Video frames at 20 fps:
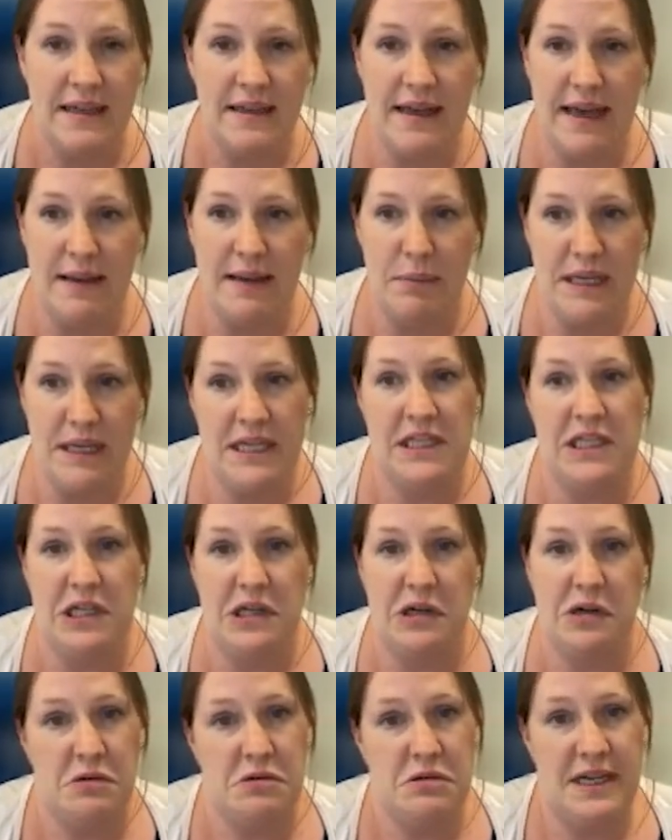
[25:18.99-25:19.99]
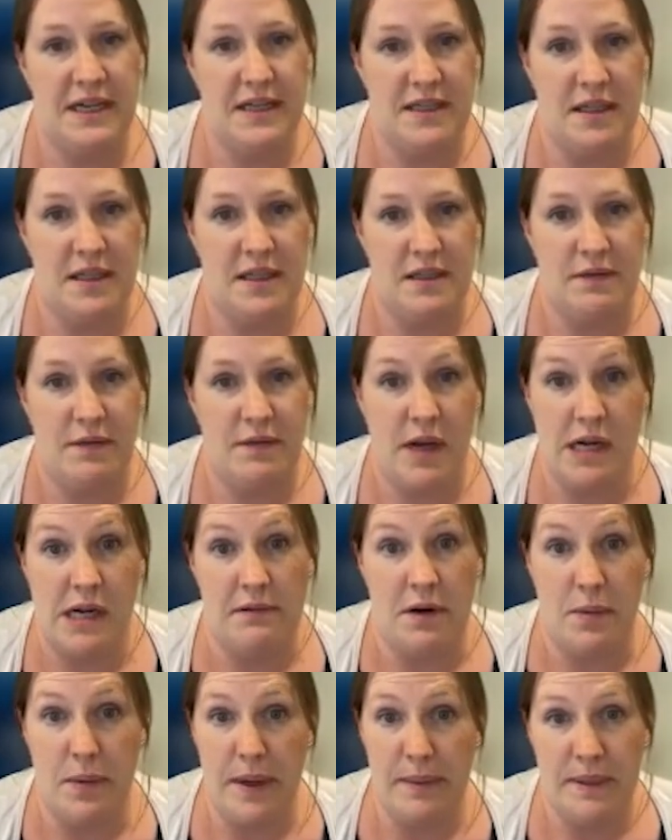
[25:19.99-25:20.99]
then please do contact us via
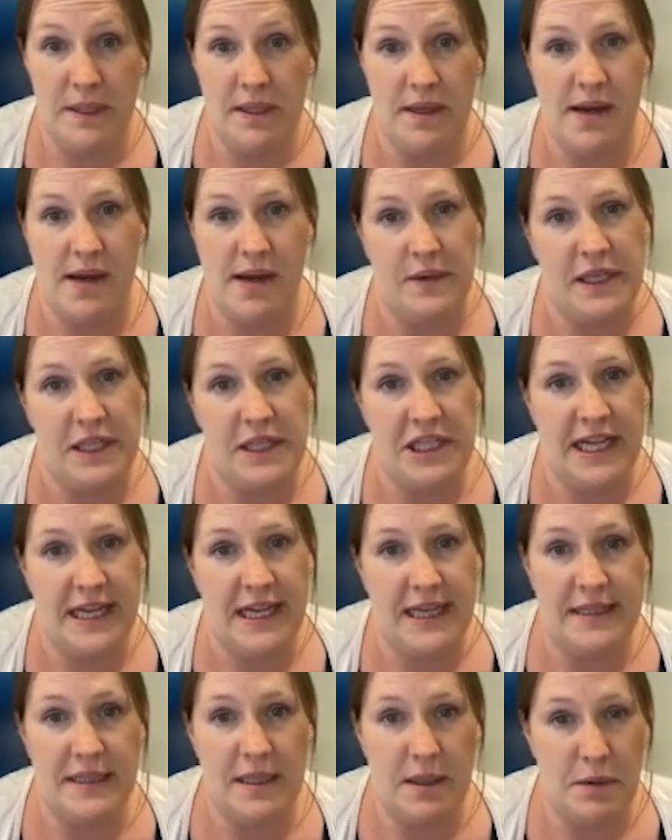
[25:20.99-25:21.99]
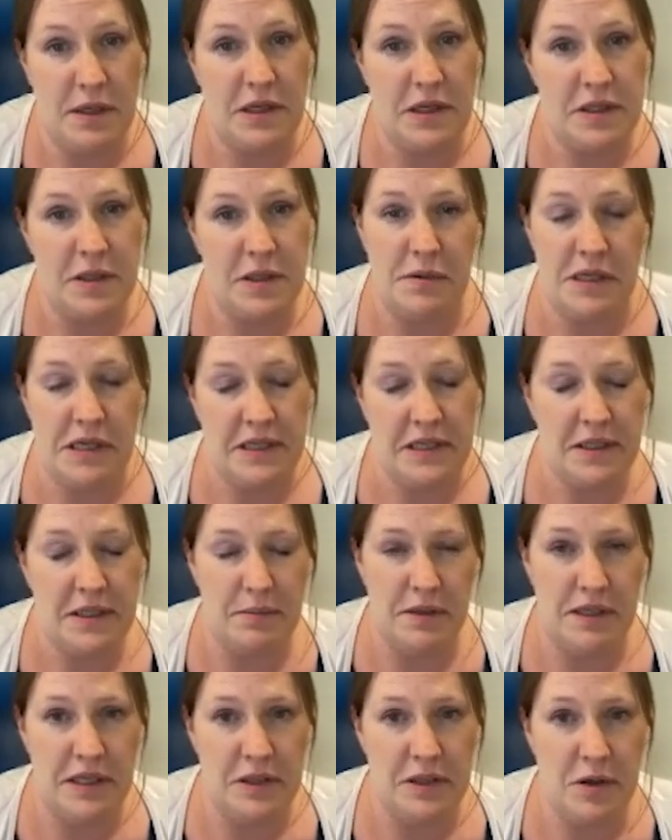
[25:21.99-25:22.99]
our website, which is
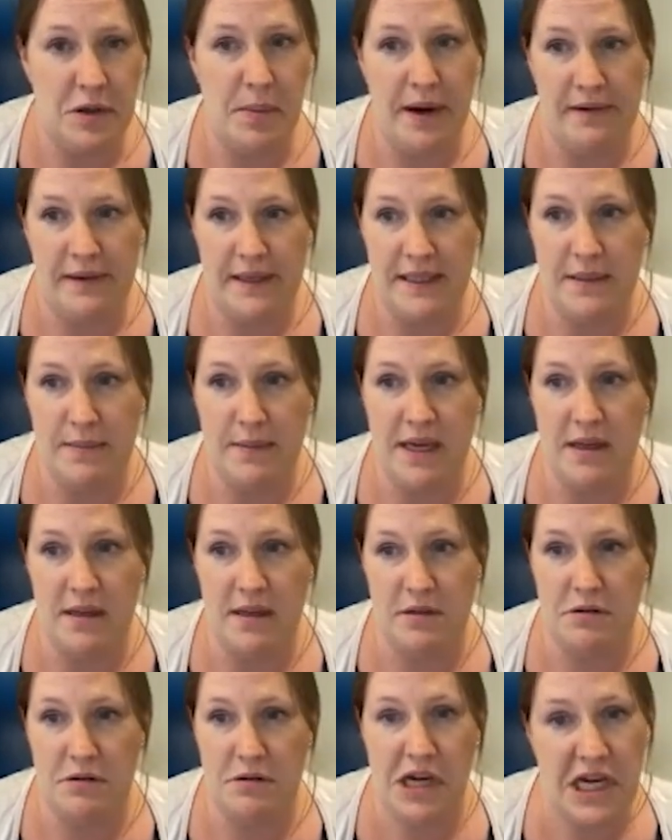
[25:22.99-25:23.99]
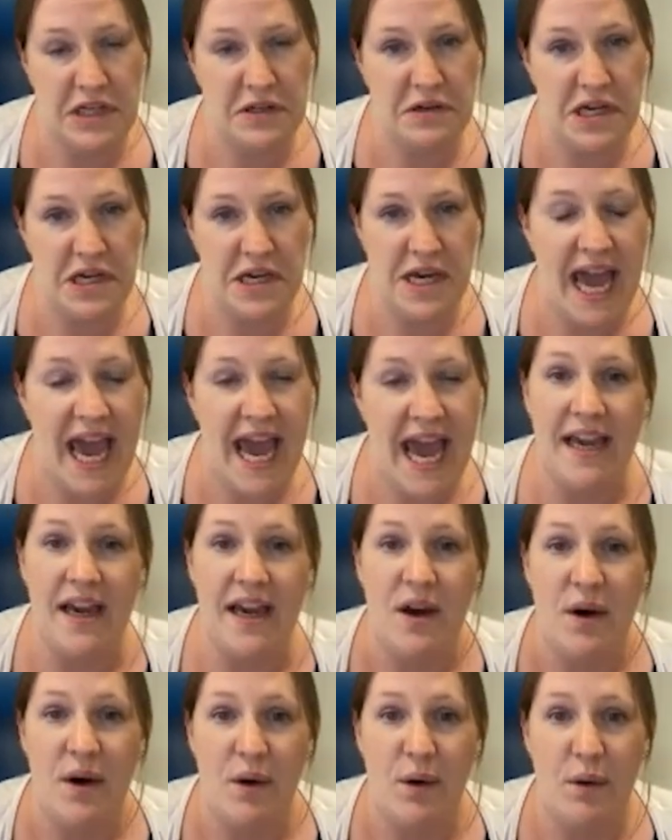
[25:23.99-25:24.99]

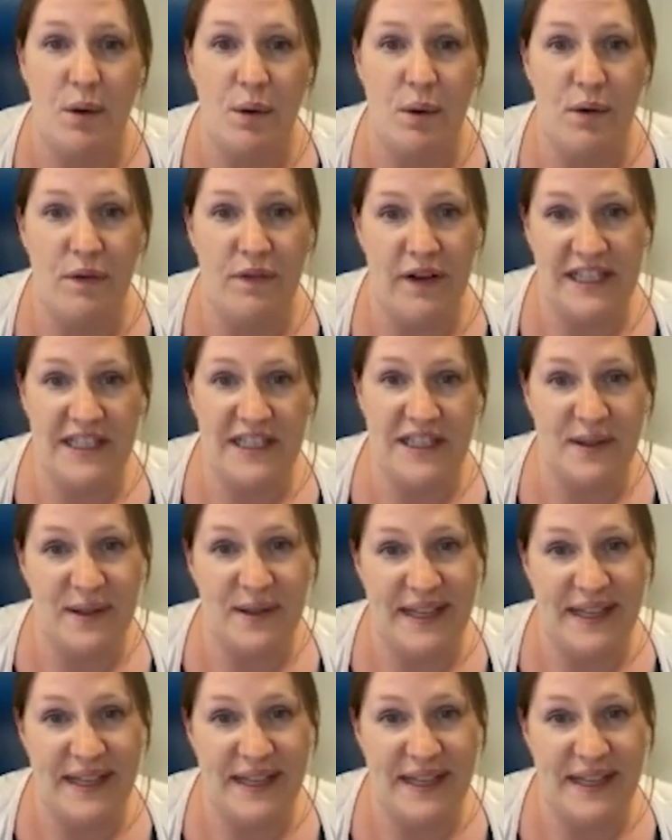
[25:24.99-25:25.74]
www.parissmith.co.uk, or find us on